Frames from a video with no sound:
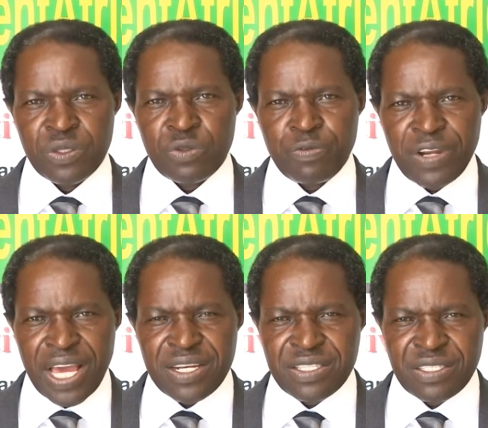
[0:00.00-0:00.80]
To
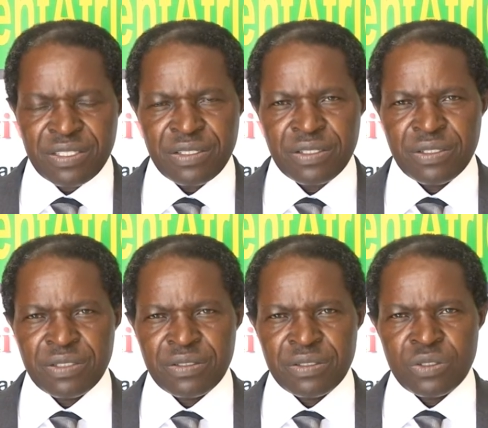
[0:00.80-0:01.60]
floods,
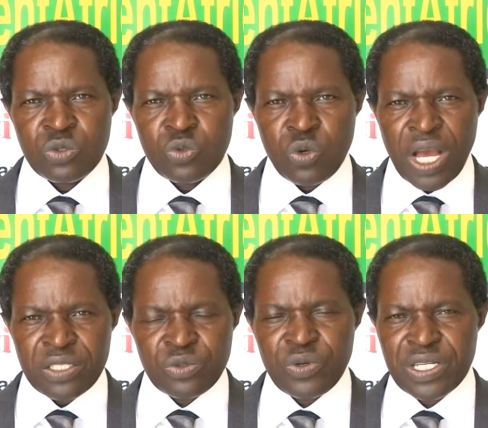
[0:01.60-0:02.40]
to
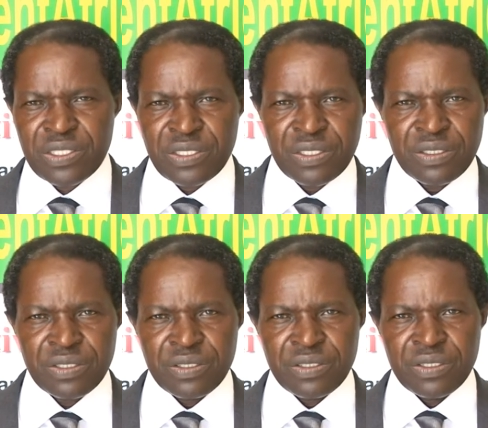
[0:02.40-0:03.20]
earthquakes,
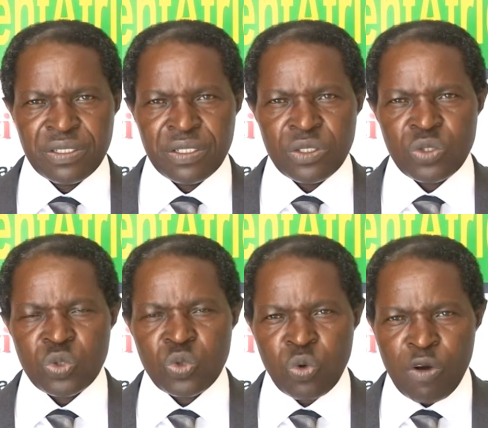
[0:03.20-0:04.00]

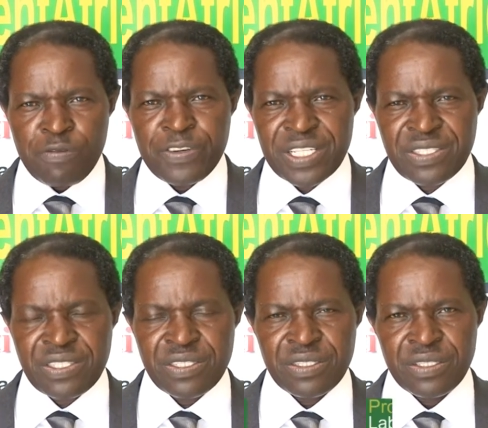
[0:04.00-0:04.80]
to
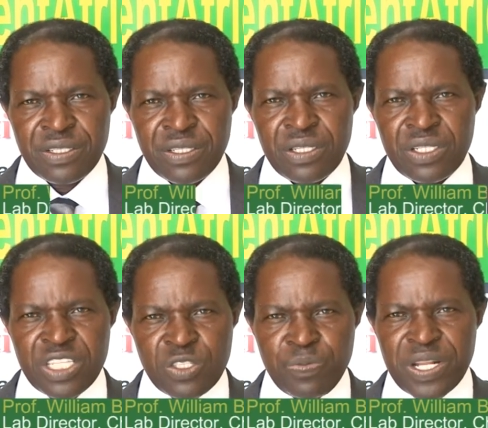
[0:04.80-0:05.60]
conflicts,
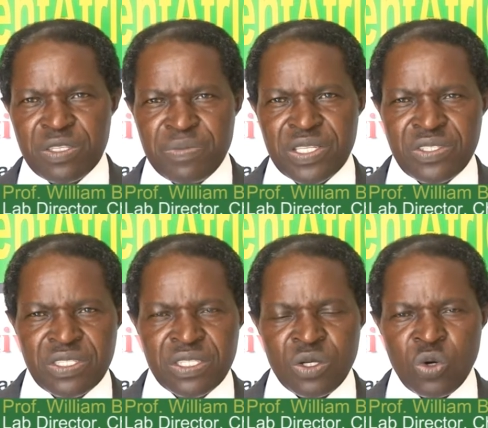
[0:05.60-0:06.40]

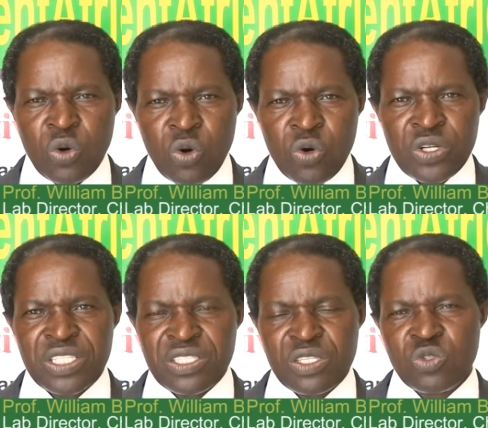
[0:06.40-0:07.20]
displacements, all
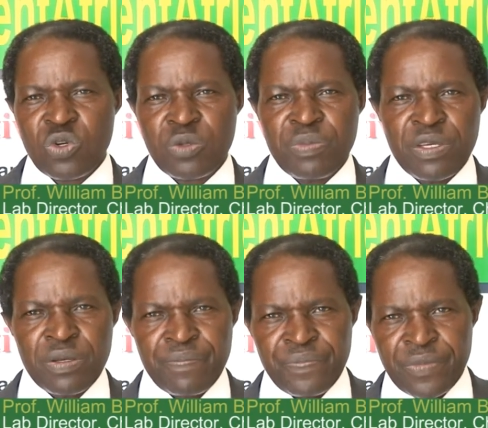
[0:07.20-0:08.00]
this is going to be
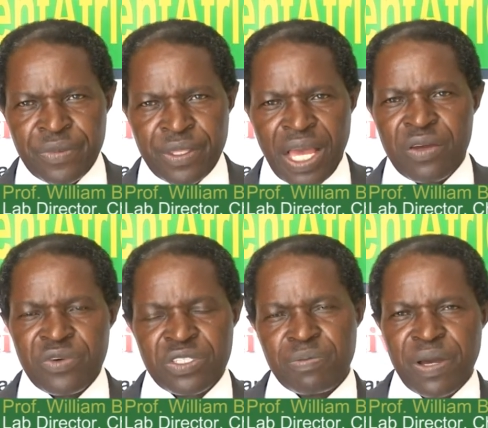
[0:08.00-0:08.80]

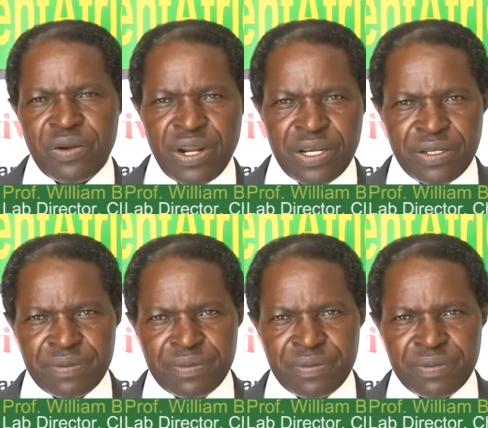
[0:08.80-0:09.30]
addressed by RAN.